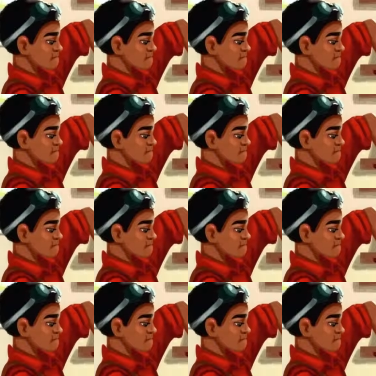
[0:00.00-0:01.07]

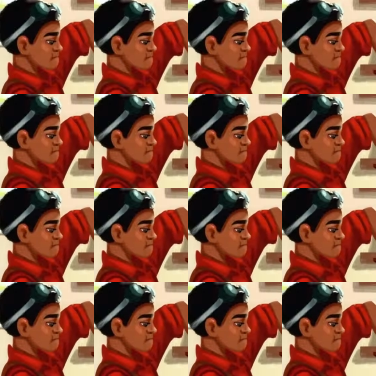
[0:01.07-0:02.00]
Nobody speaks.